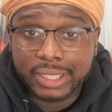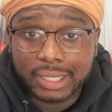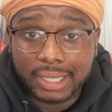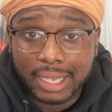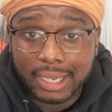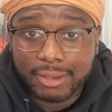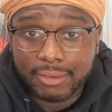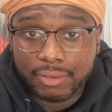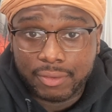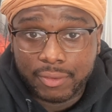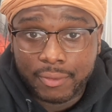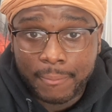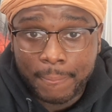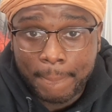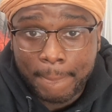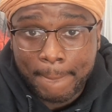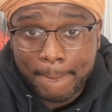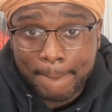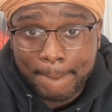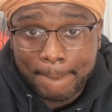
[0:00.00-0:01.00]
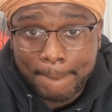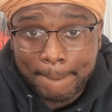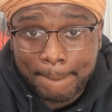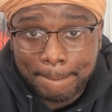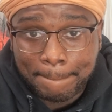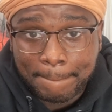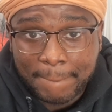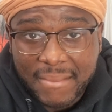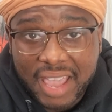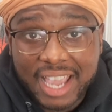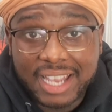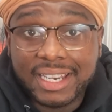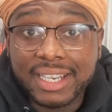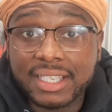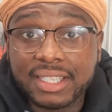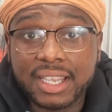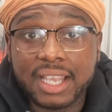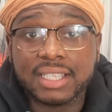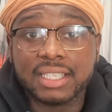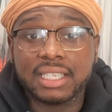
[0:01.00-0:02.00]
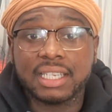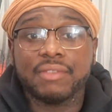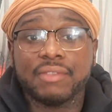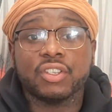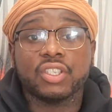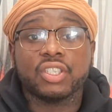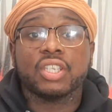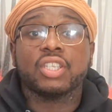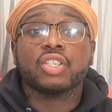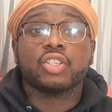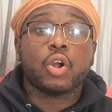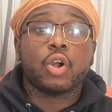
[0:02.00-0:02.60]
your life. And this doesn't even just